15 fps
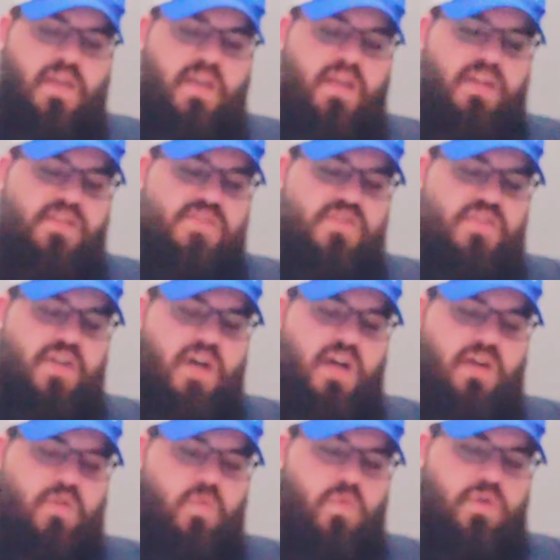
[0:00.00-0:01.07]
It is
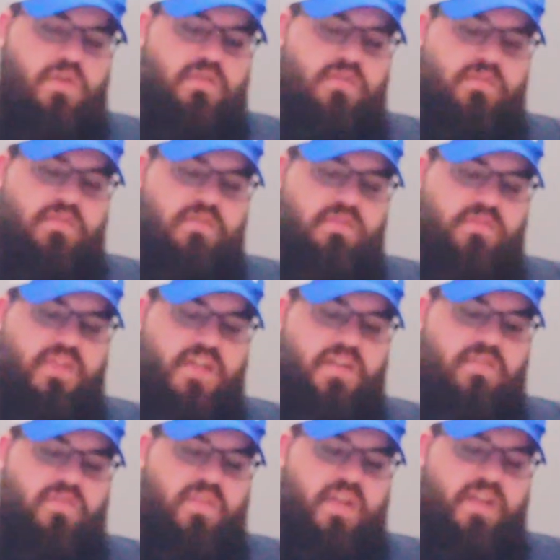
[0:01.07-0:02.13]
Yahweh that
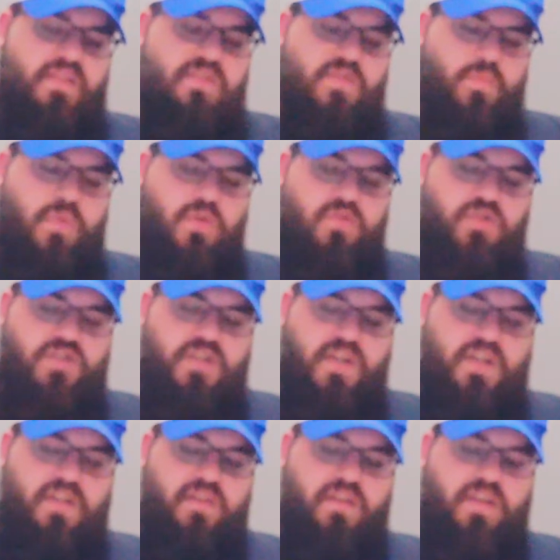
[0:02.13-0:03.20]
advanced
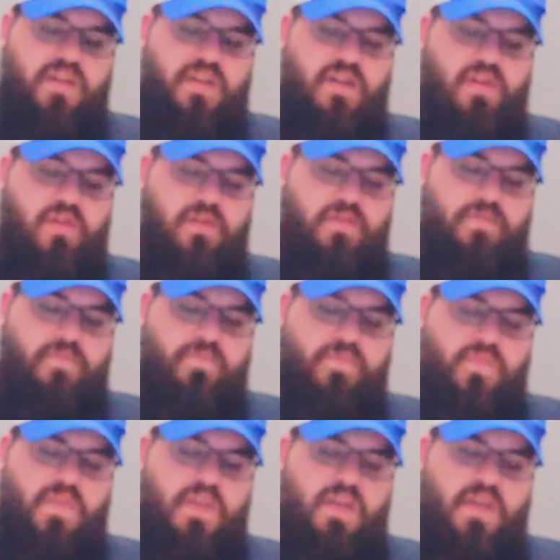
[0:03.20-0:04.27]
Moshe and Aaron,
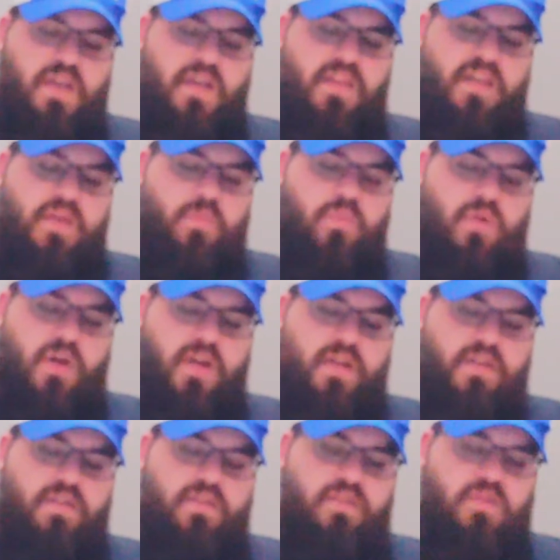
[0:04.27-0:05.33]
and that
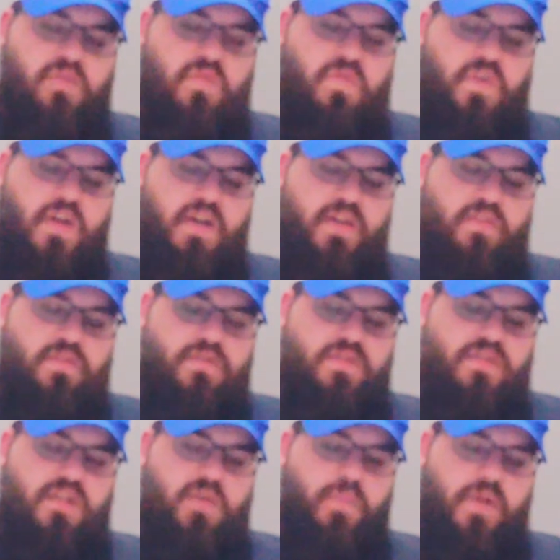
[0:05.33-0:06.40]
brought your fathers
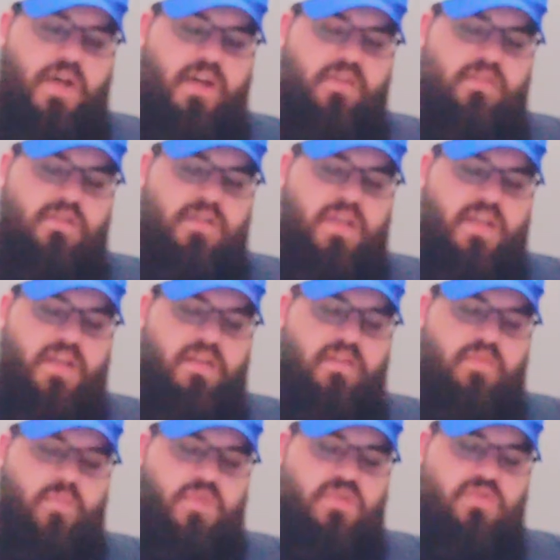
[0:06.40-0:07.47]
up out of the land
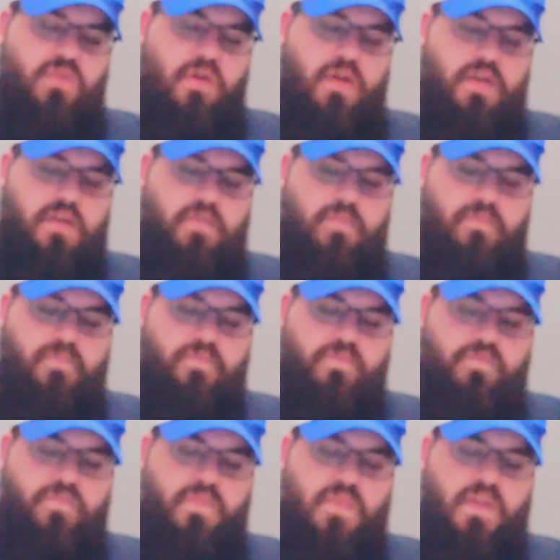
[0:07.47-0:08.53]
of Mitzrayim.
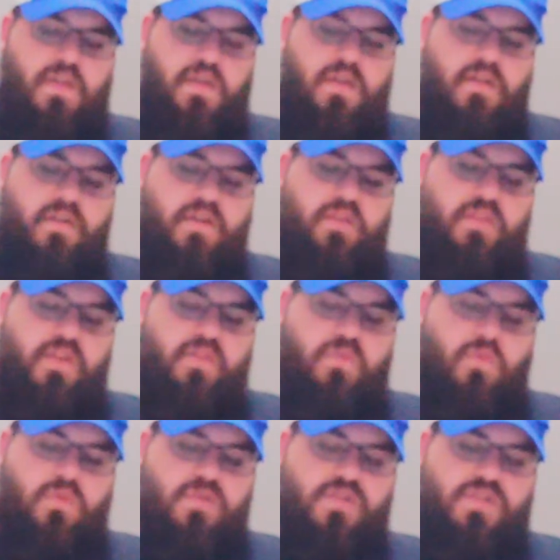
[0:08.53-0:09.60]
Now
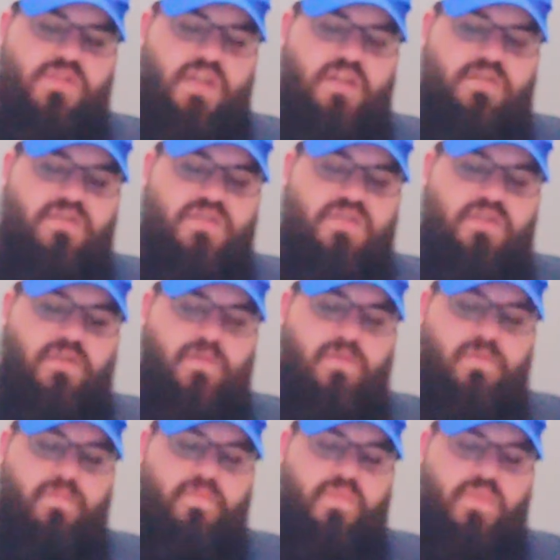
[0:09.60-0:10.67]
therefore stand
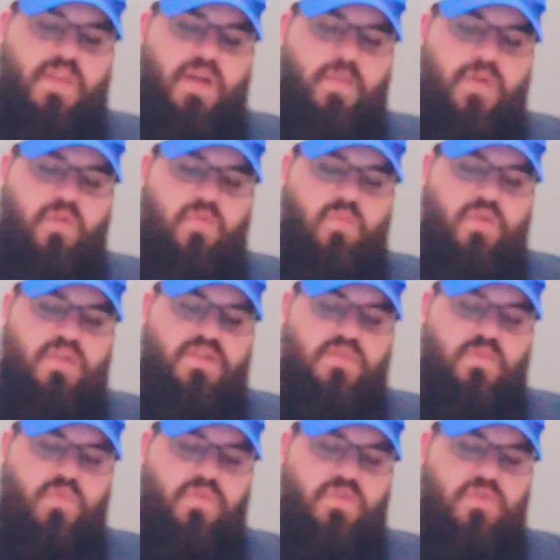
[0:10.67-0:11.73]
still, that I may
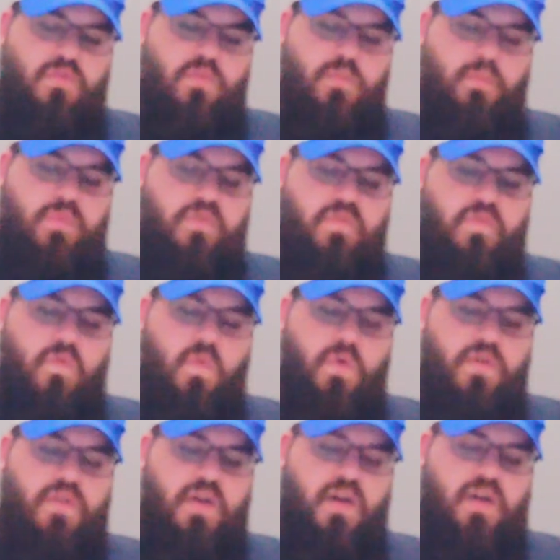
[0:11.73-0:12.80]
reason with you before
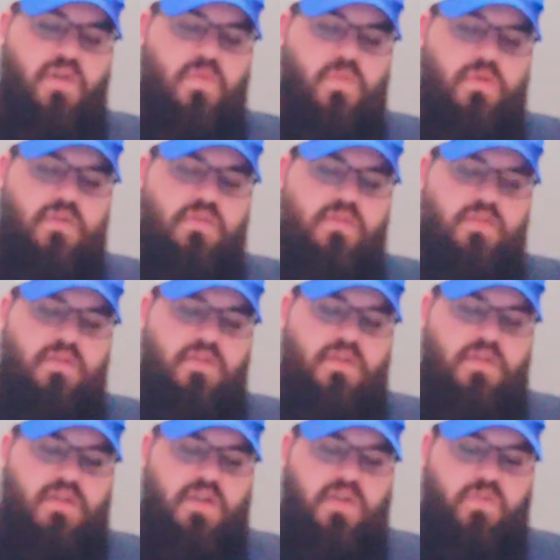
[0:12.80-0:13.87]
Yahweh
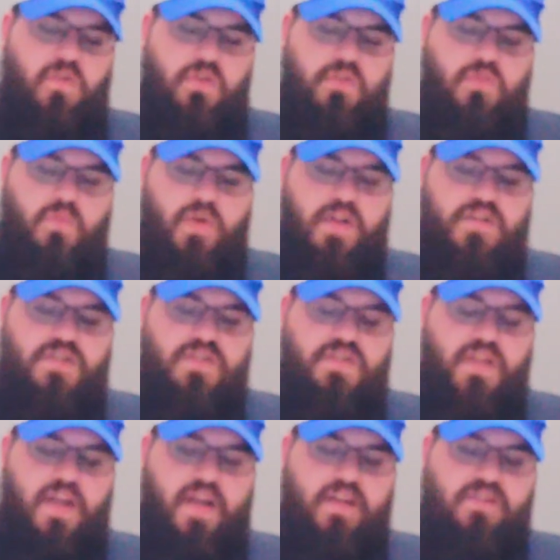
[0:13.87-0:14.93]
of all the righteous
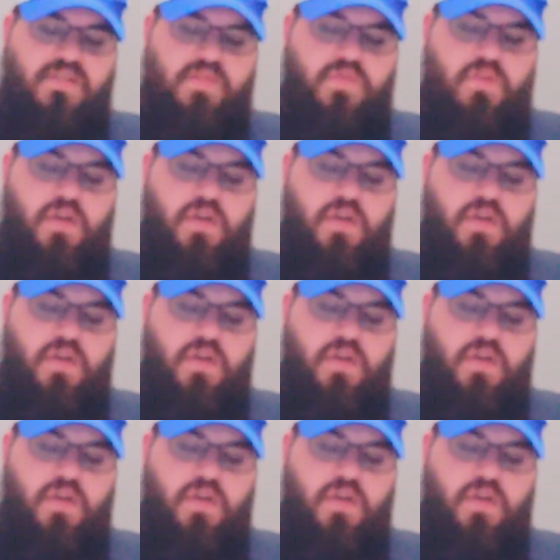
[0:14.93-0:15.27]
acts of